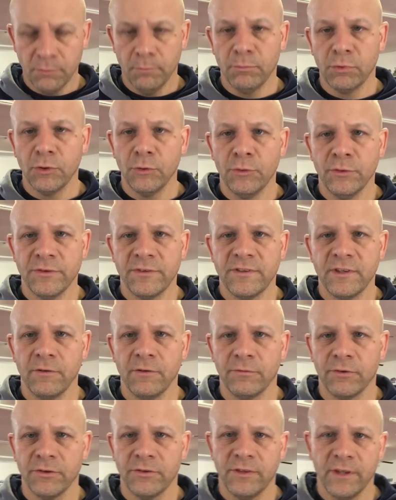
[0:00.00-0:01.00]
blue and
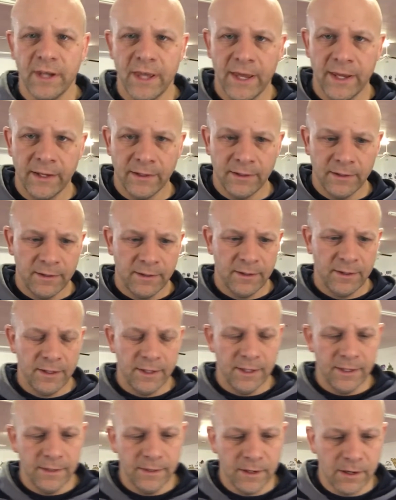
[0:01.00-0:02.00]
silver today
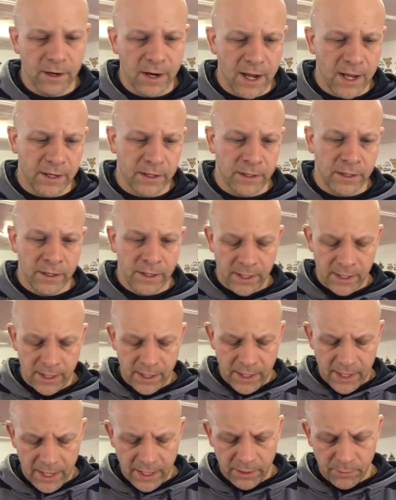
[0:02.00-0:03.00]
in their honor.
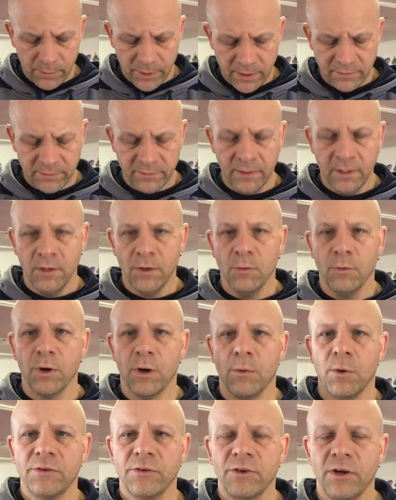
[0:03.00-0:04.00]
Anyways, what I
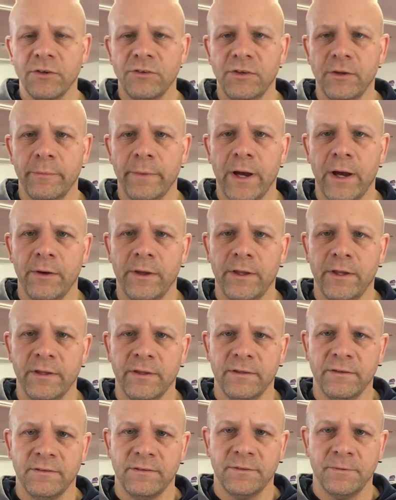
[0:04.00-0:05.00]
want to talk to you about
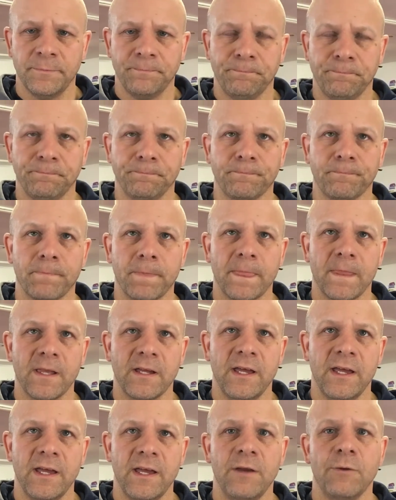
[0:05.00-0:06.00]
is
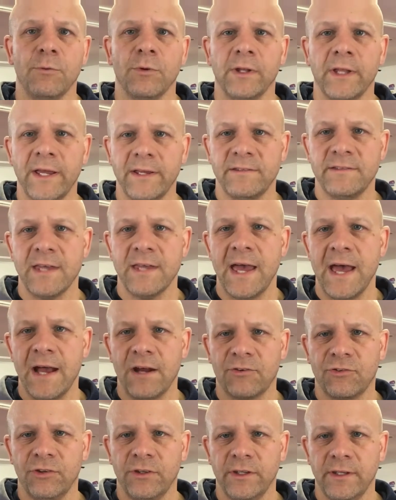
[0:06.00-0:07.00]
it relates to
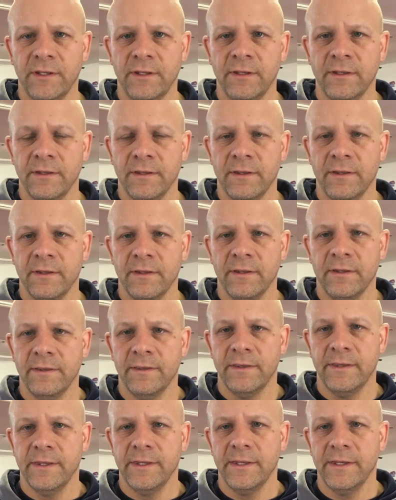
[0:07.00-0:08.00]
actually
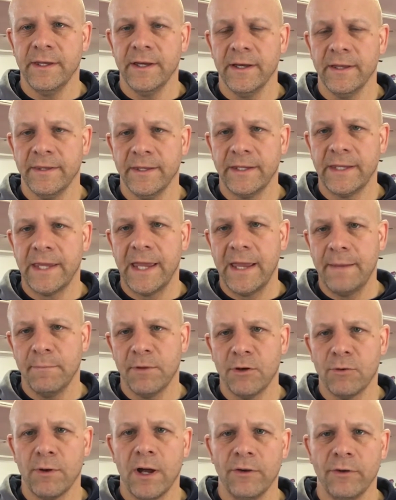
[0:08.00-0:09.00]
the game
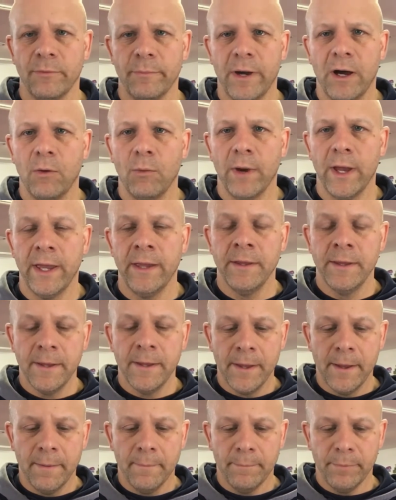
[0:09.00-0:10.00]
in a roundabout way.
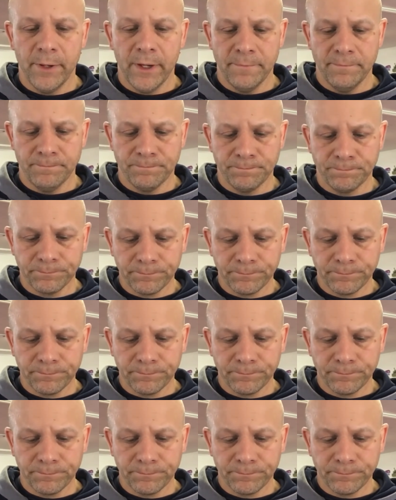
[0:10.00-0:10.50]
But